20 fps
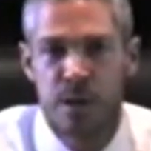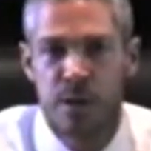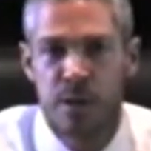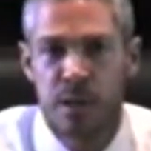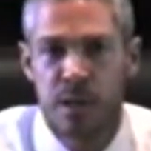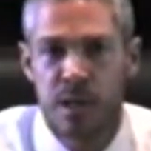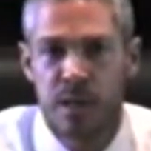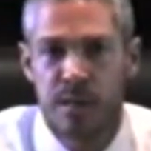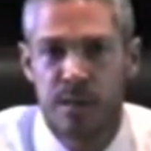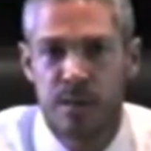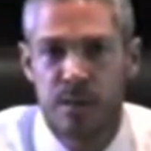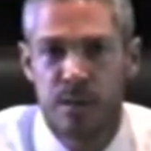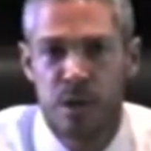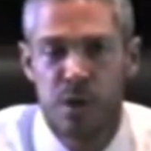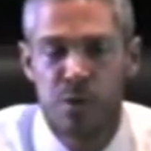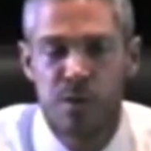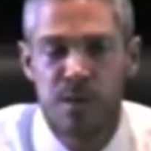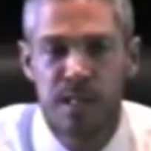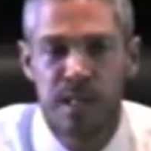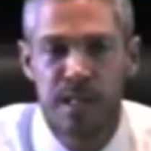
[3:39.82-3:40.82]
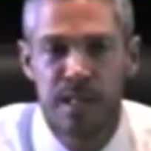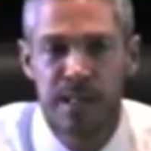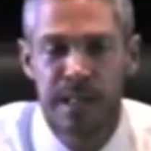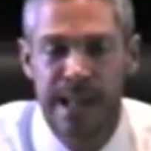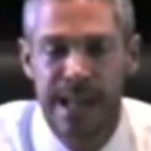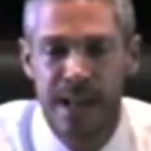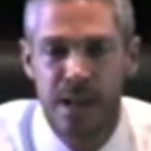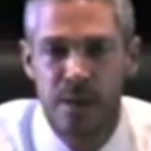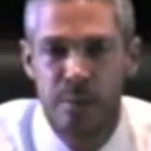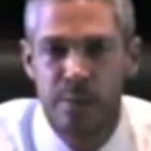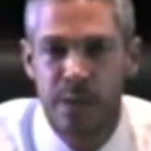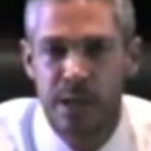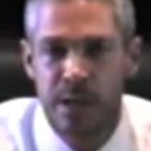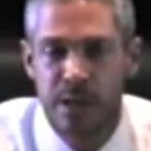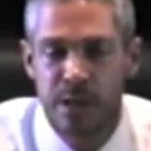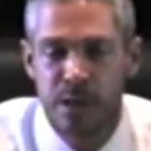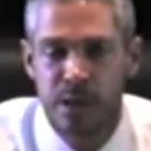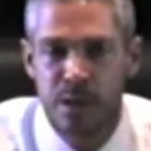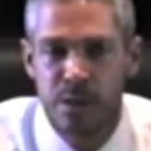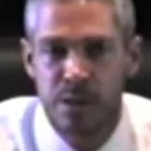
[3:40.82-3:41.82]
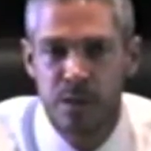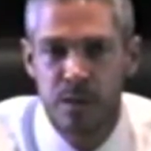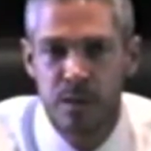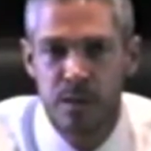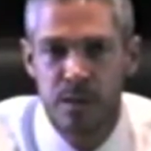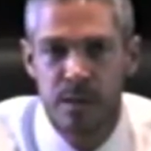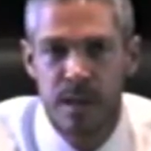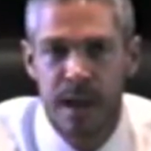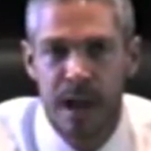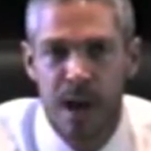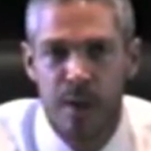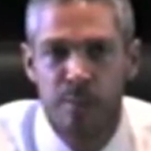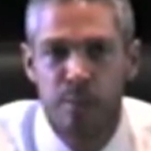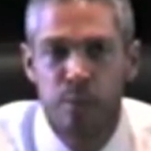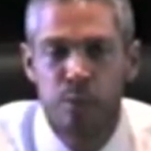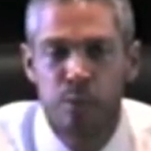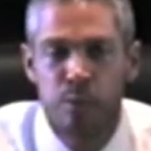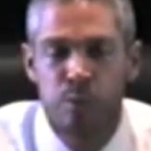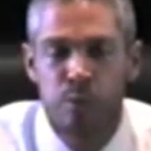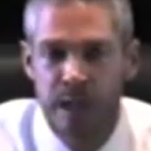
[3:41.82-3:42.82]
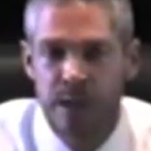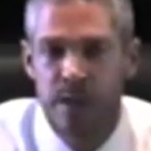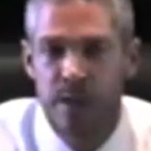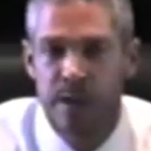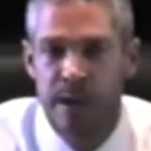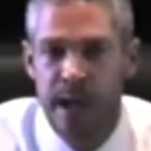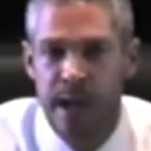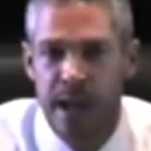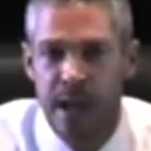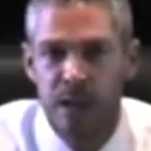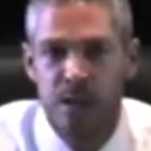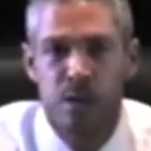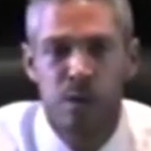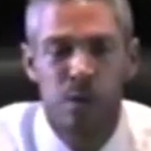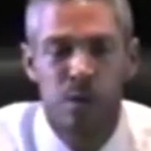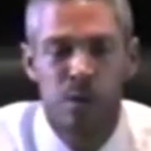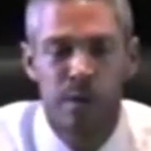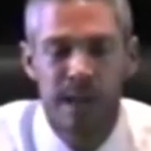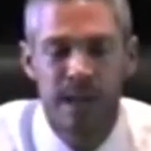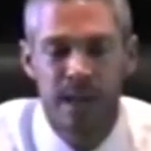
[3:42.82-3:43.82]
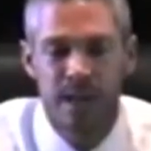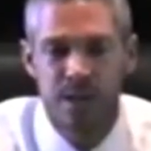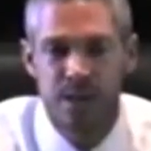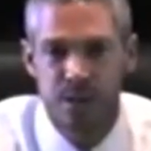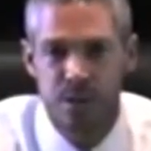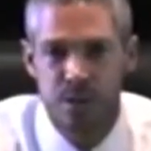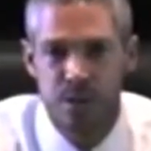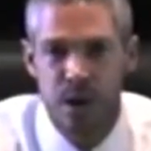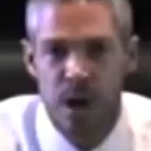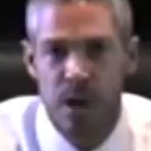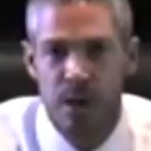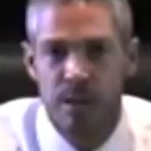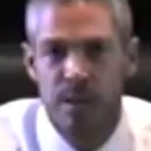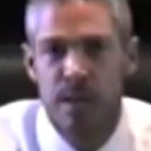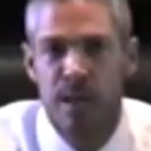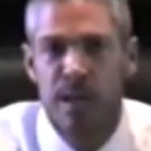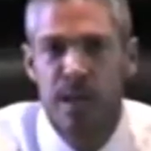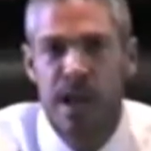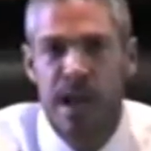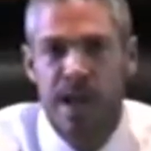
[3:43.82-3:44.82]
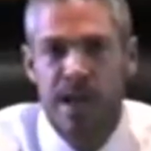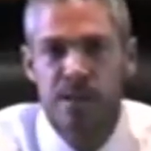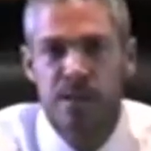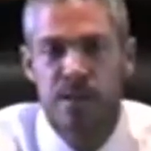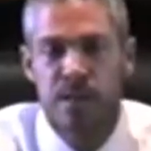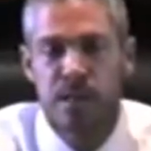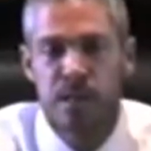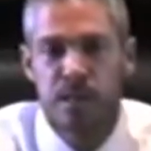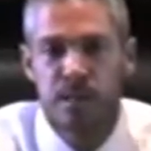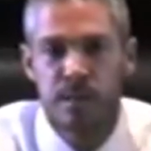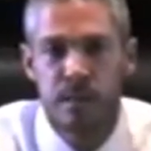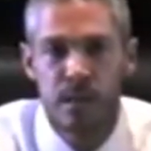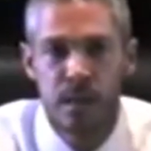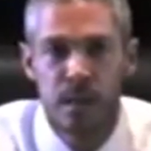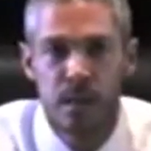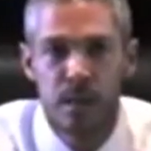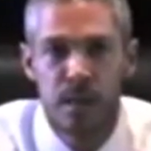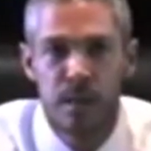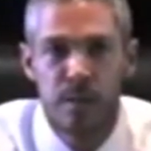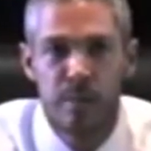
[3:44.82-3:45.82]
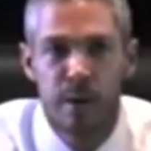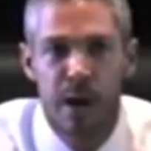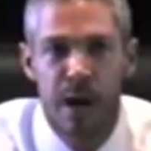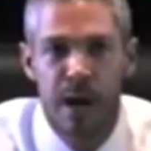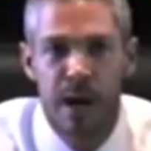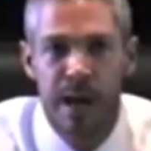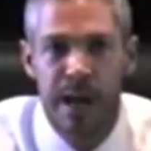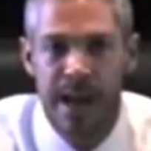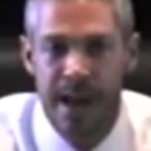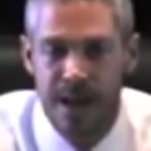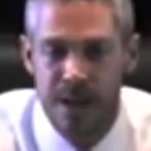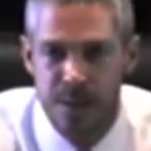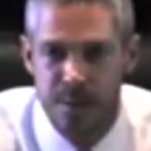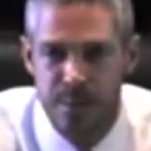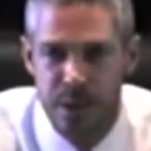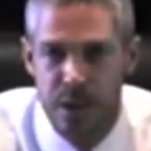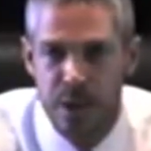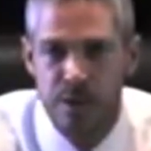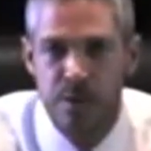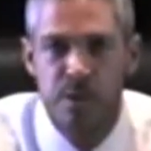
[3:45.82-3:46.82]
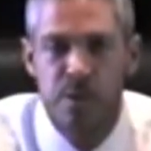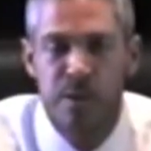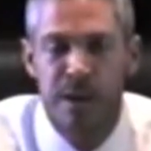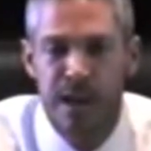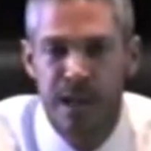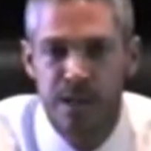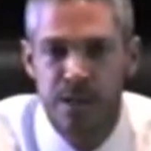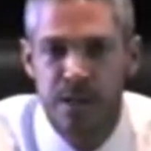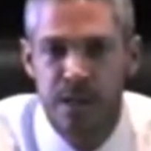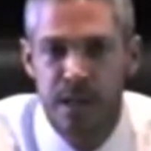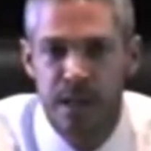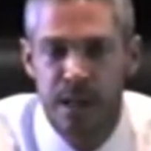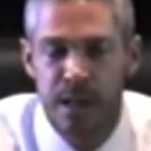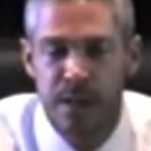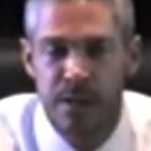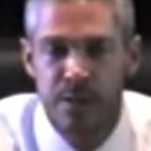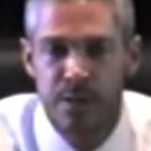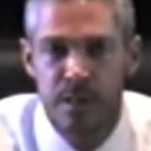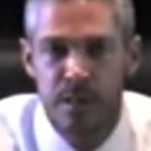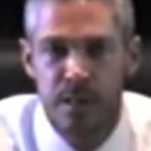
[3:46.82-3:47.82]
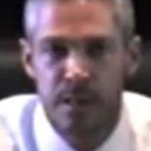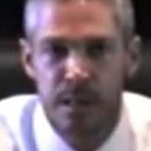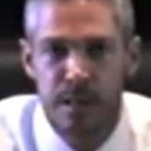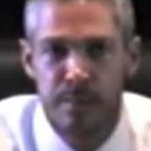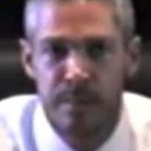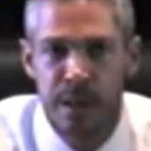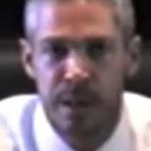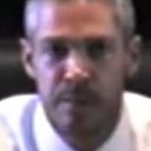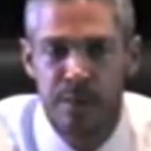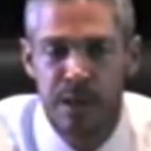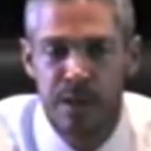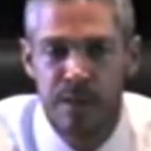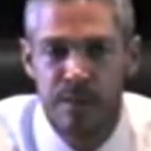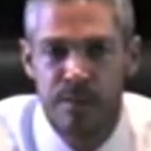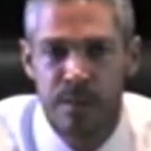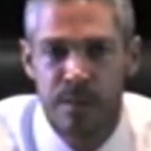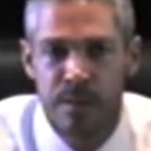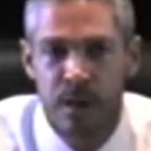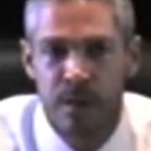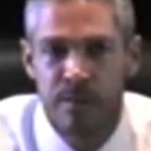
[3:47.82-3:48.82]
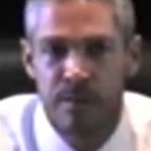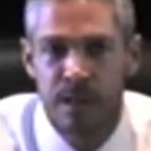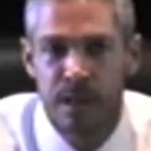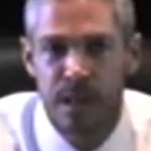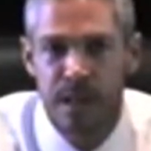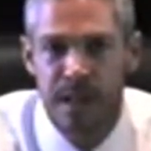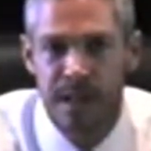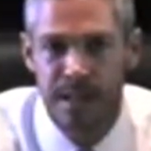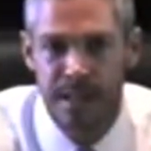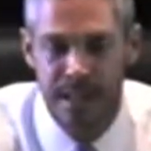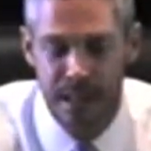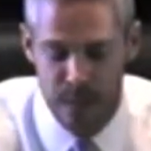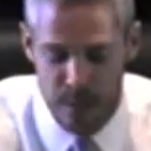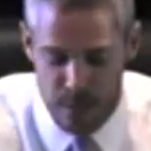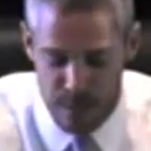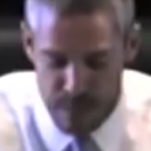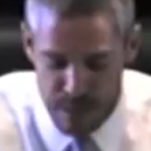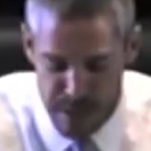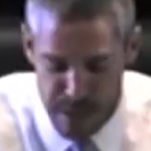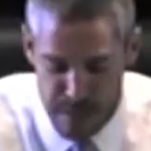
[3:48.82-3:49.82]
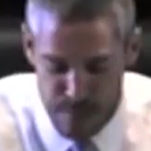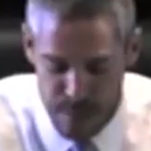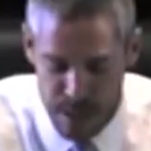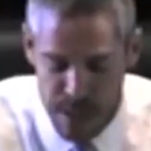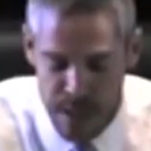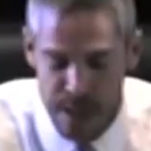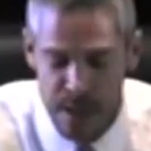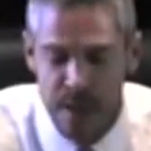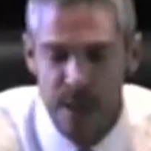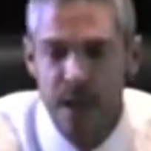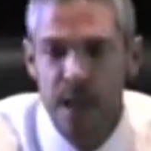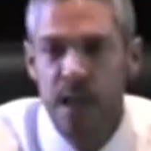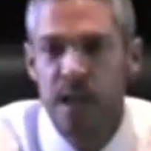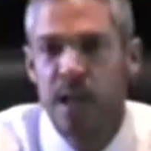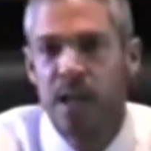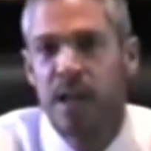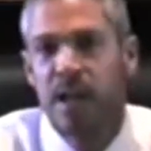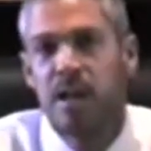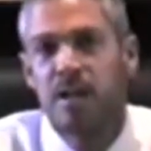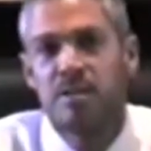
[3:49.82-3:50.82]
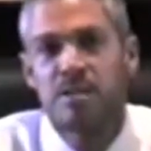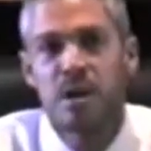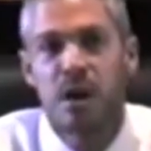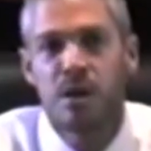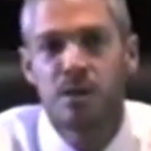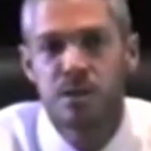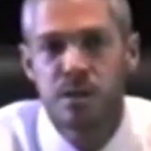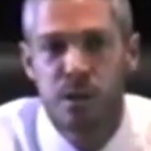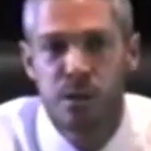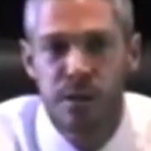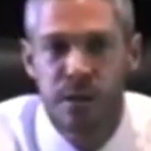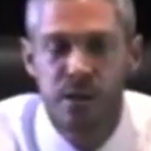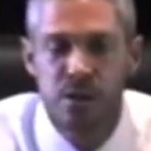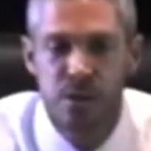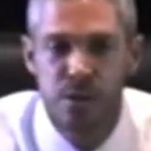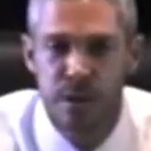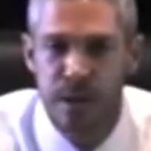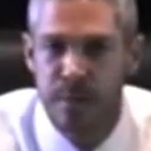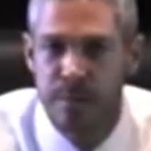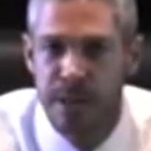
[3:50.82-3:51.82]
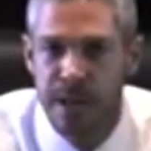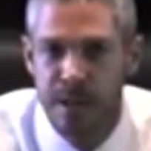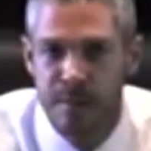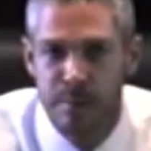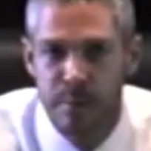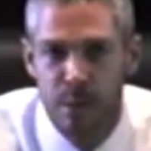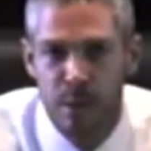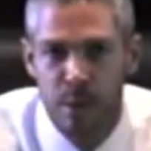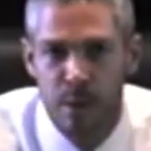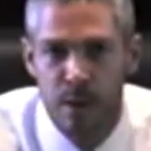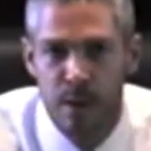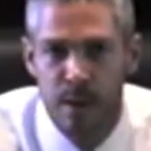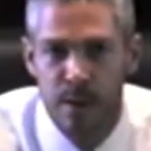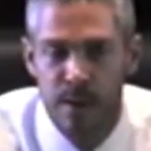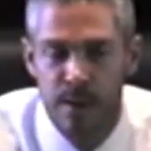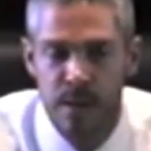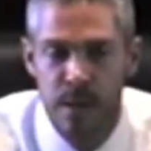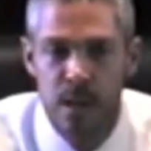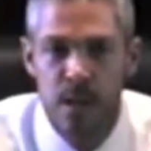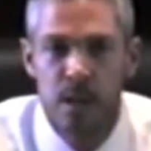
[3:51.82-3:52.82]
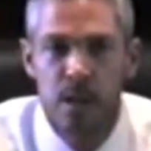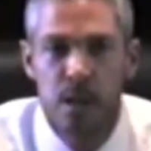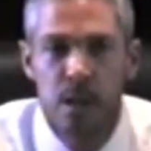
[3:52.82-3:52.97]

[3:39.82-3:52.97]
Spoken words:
so that those can later be used to help recreate or reconstruct an accident by experts or engineers that may be involved in a legal claim later. It is also extremely important